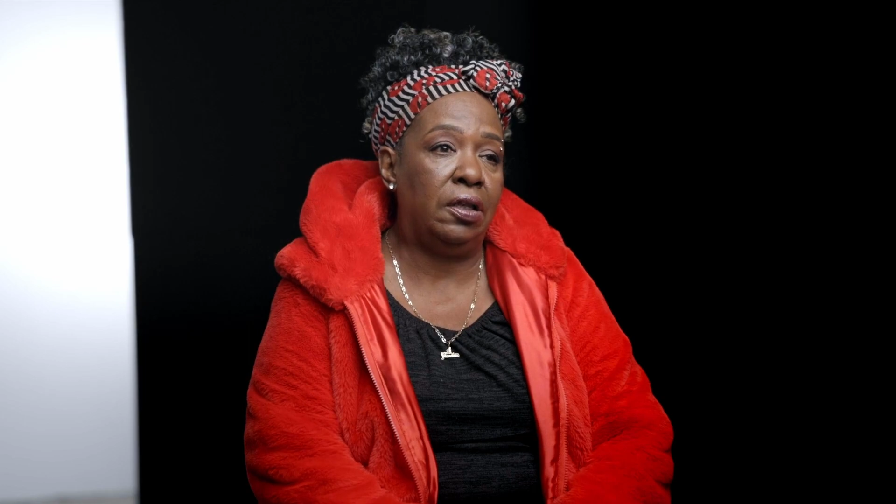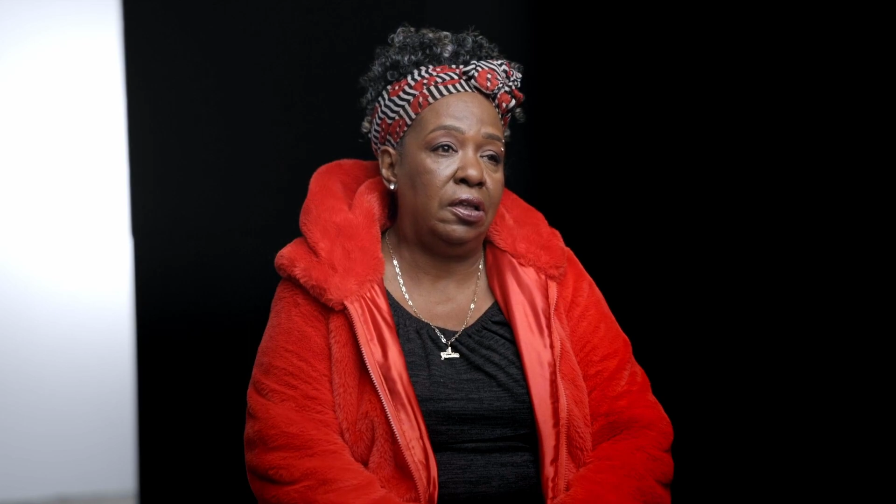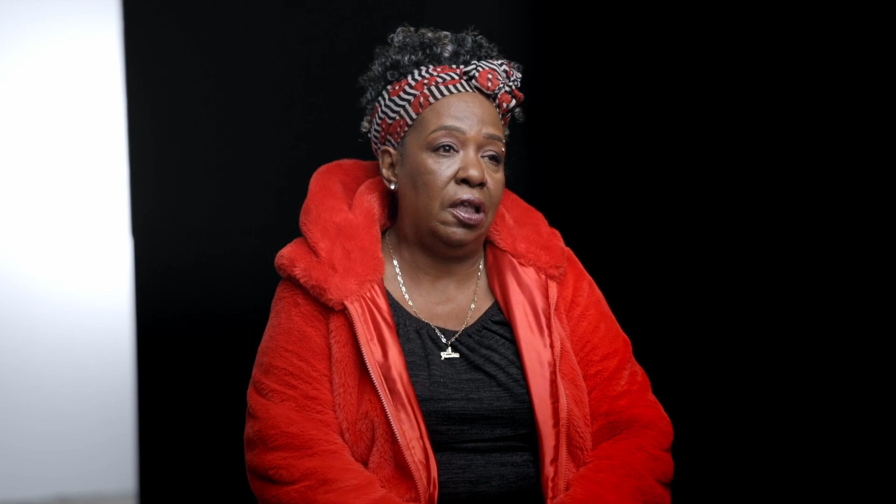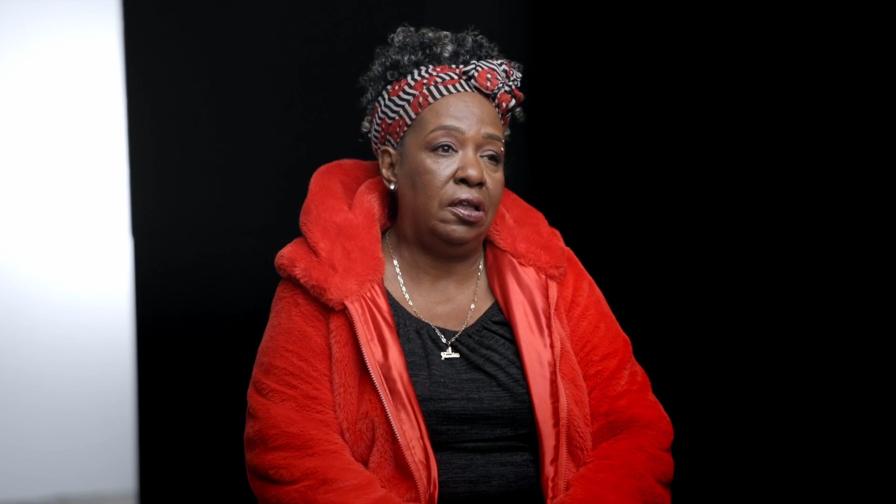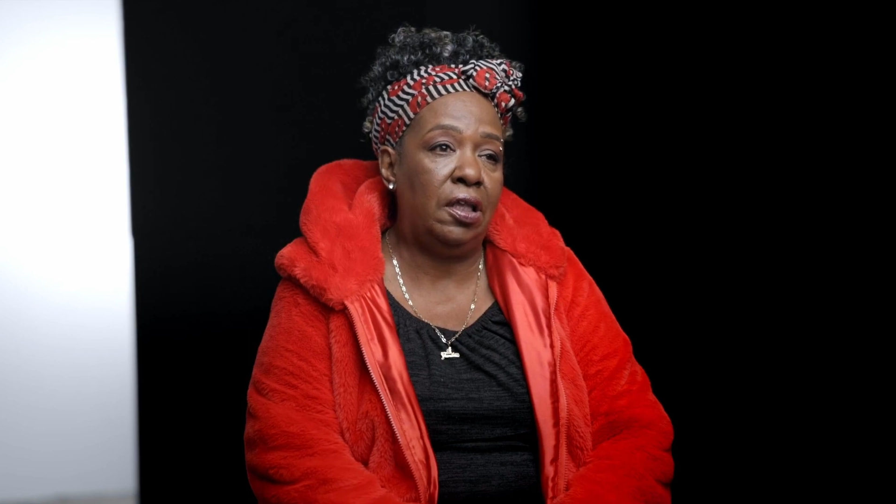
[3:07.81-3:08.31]

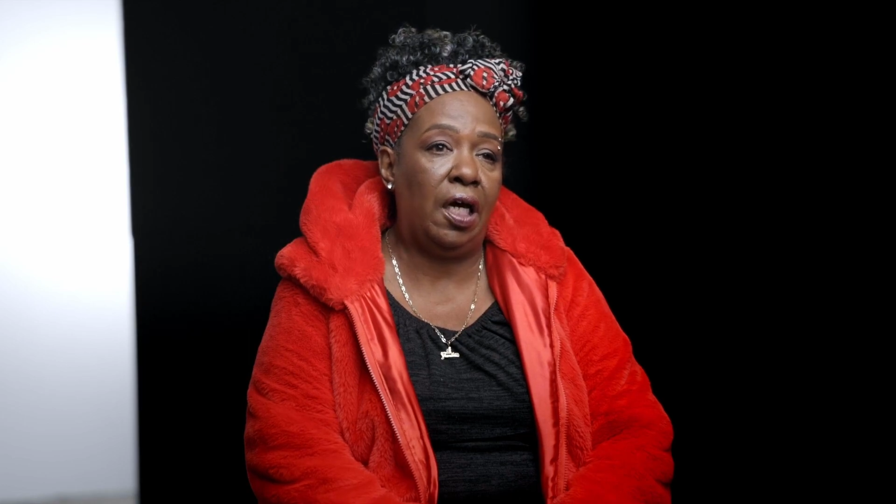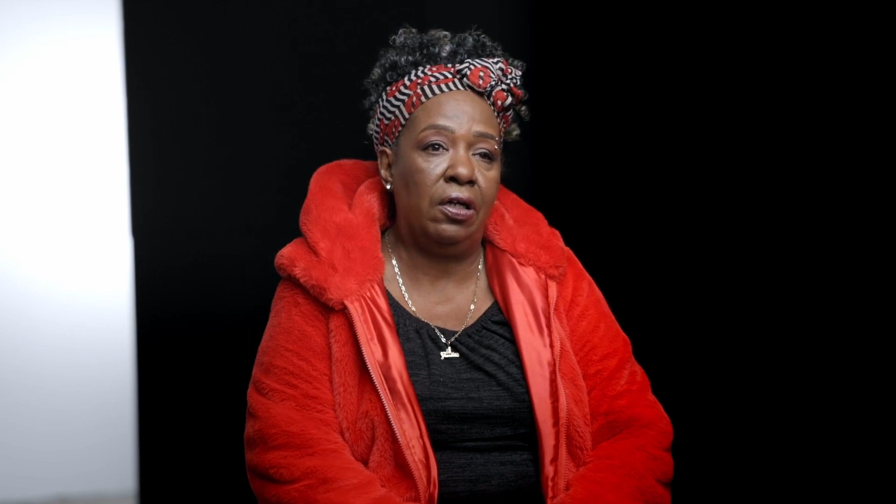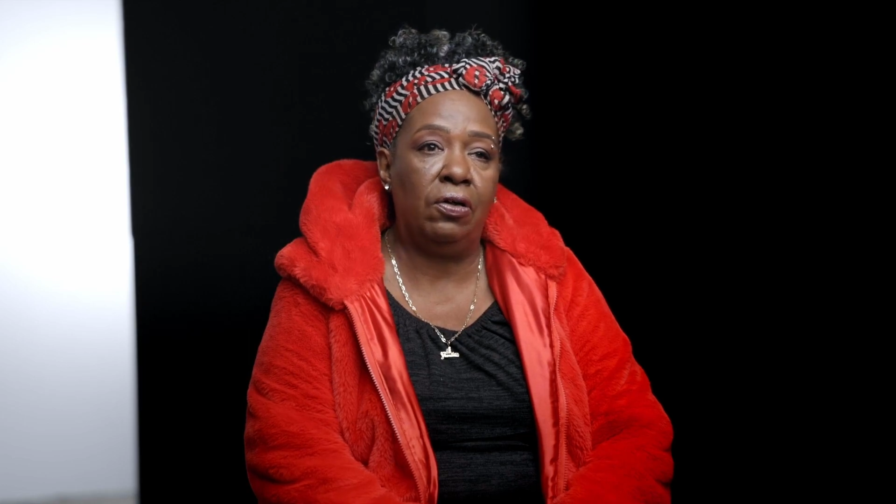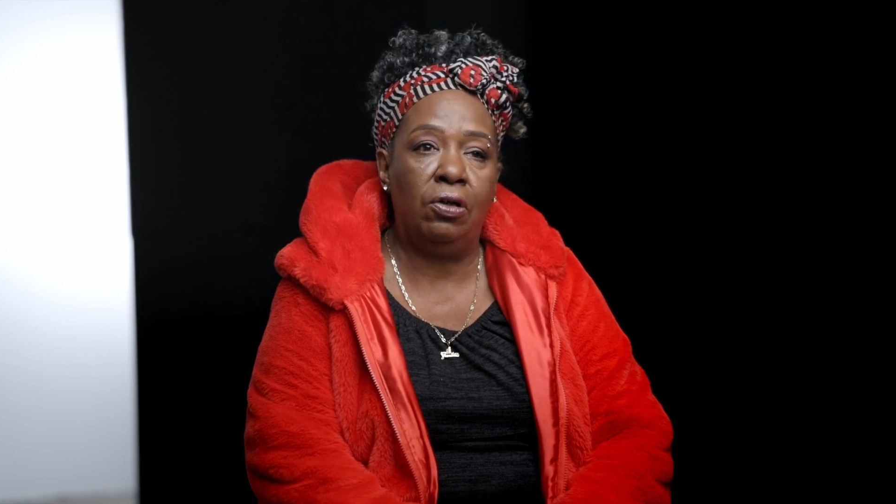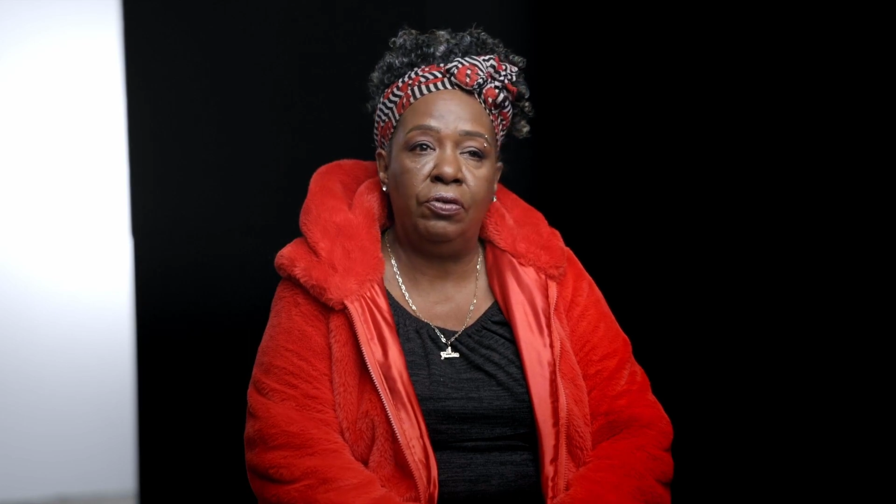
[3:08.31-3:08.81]
It's
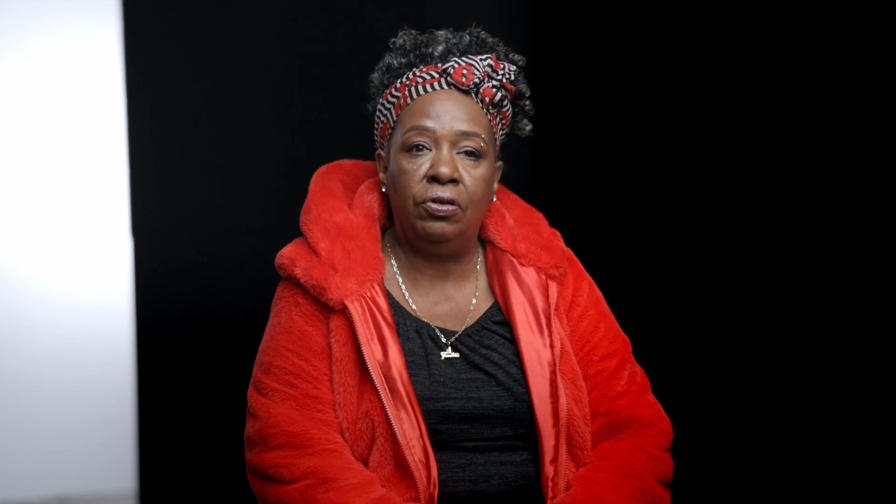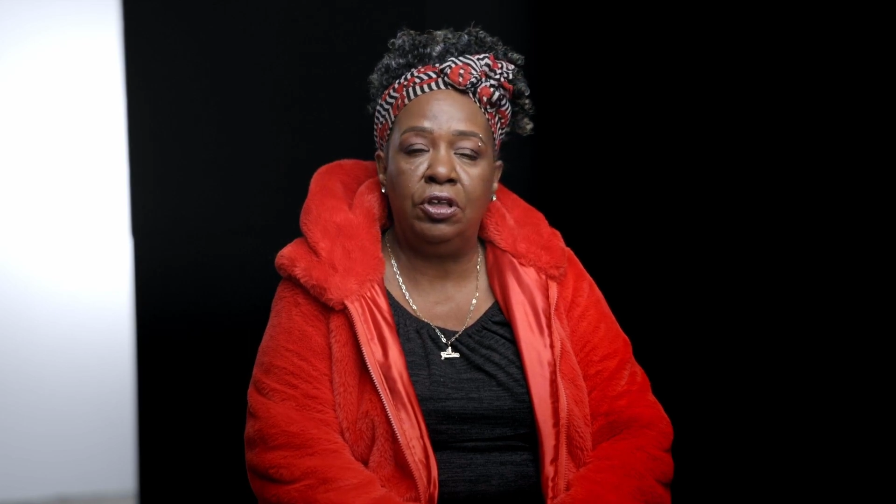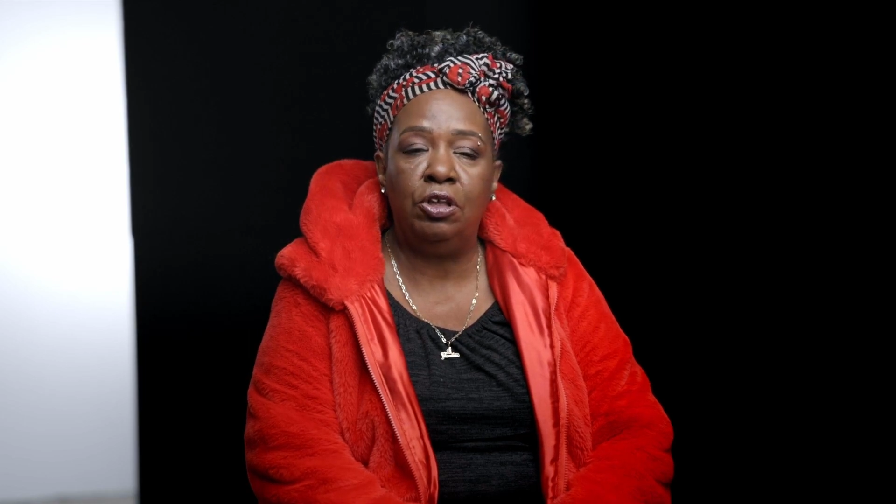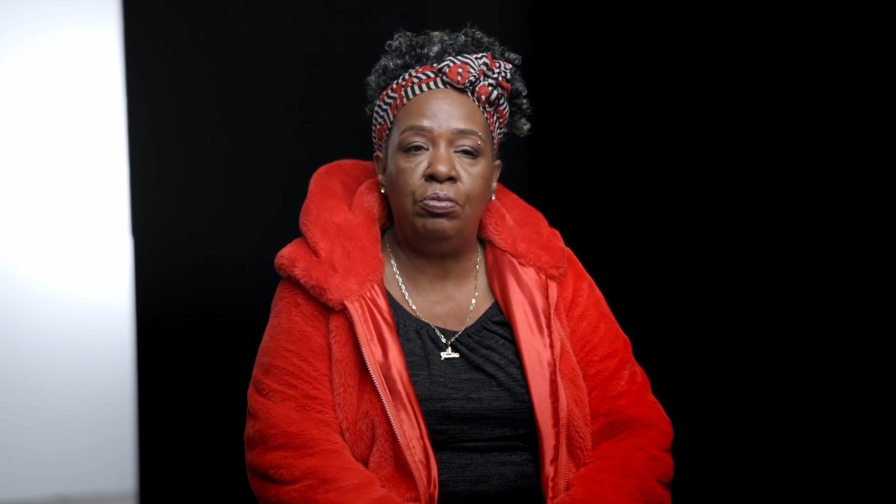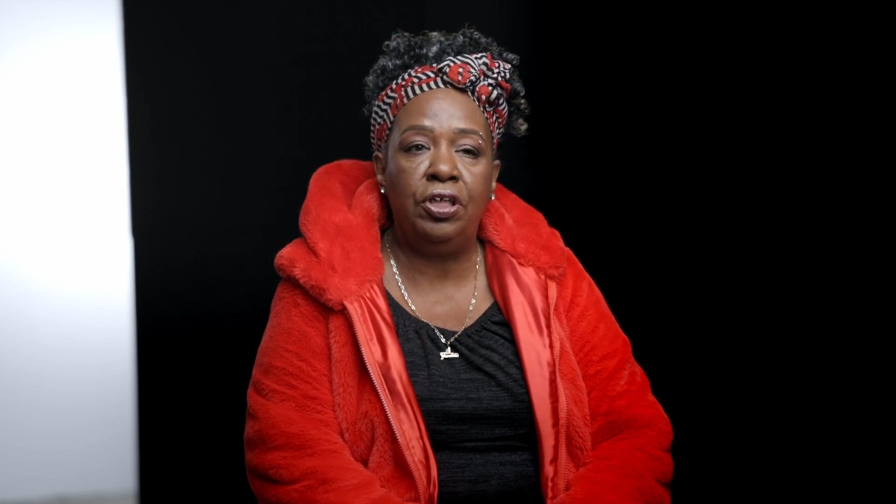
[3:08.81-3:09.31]
scattered all over
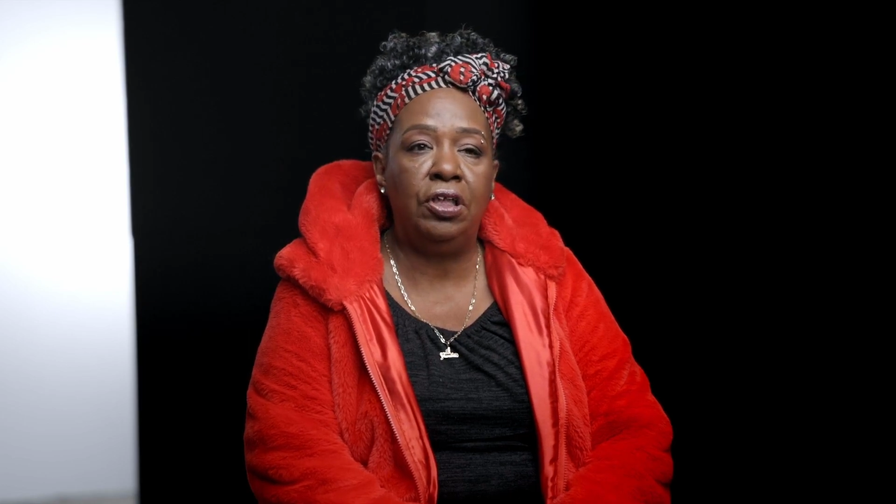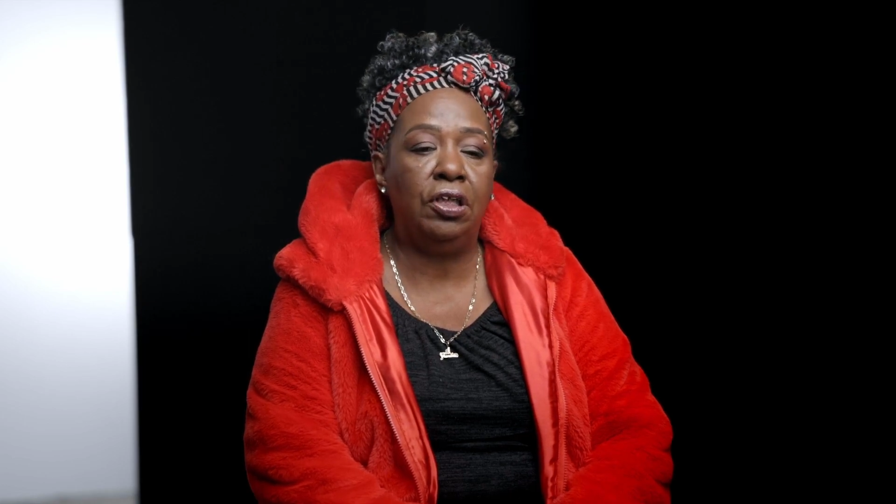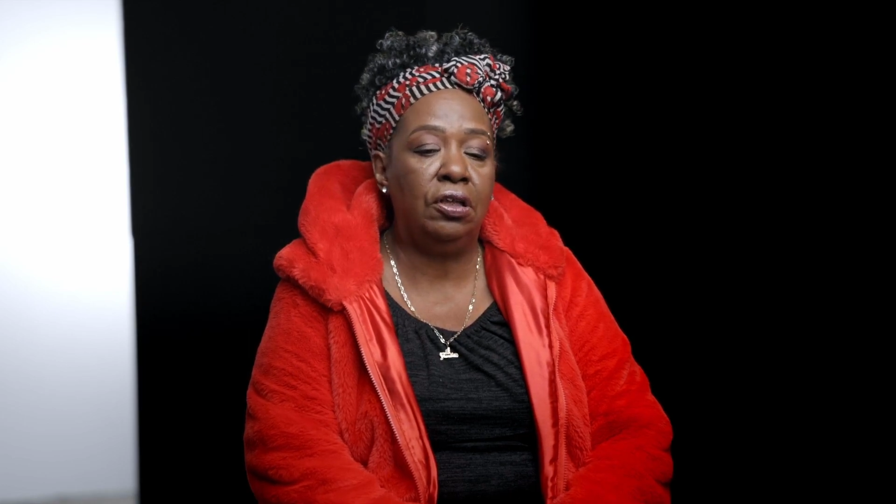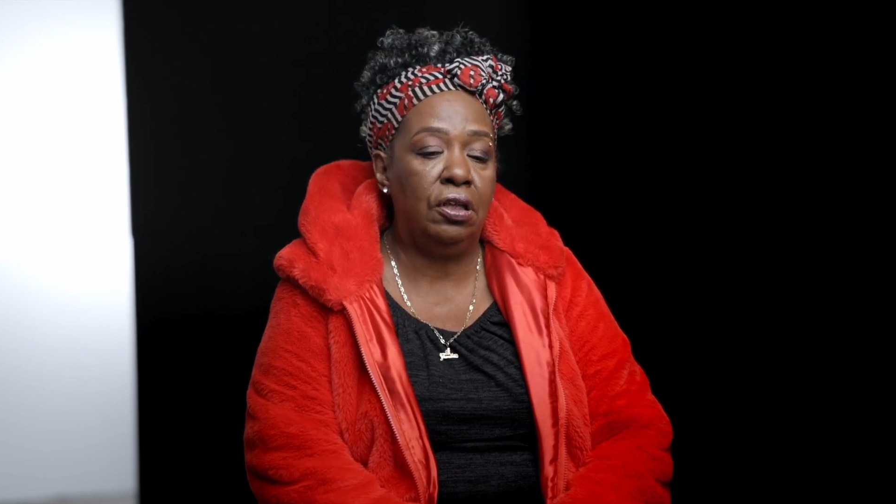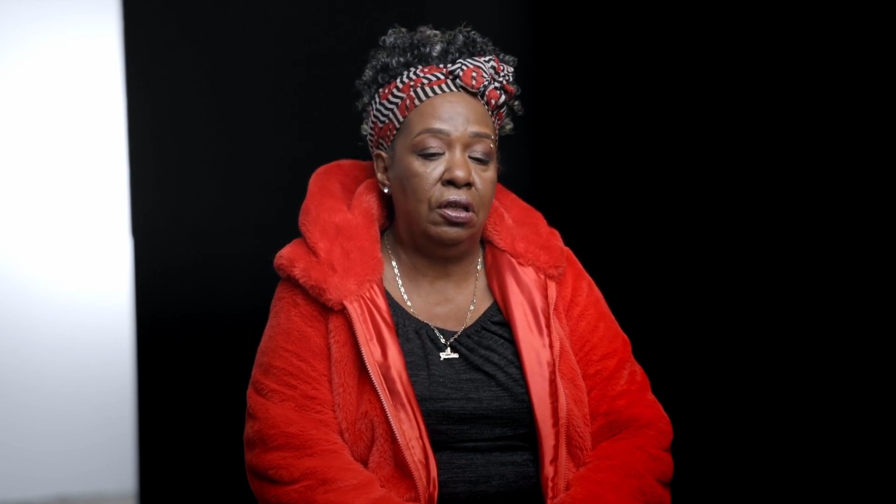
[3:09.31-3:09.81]
under the
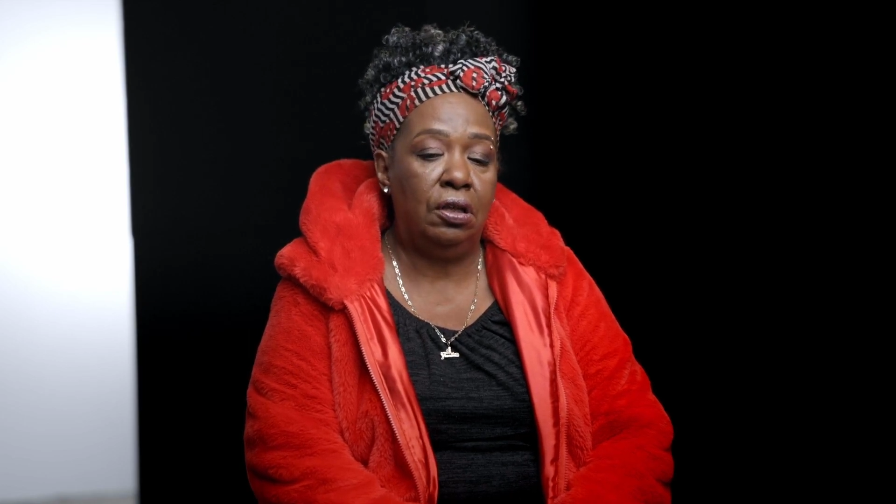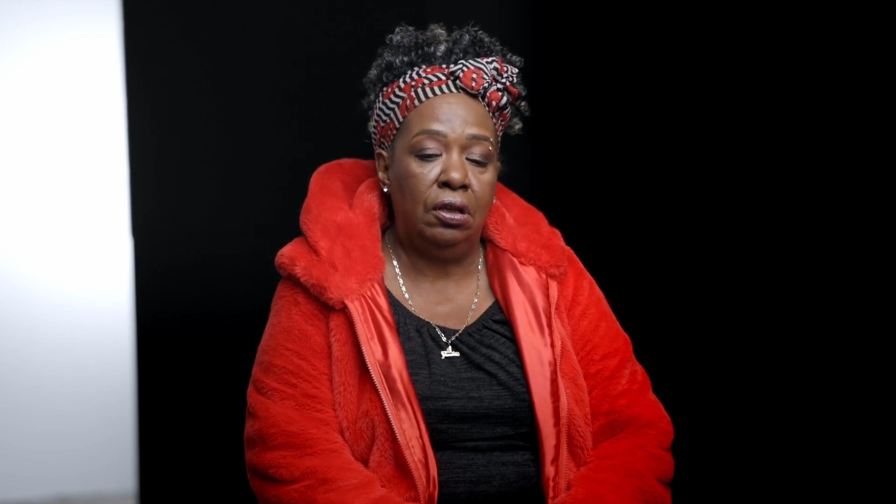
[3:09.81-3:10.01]
bridges.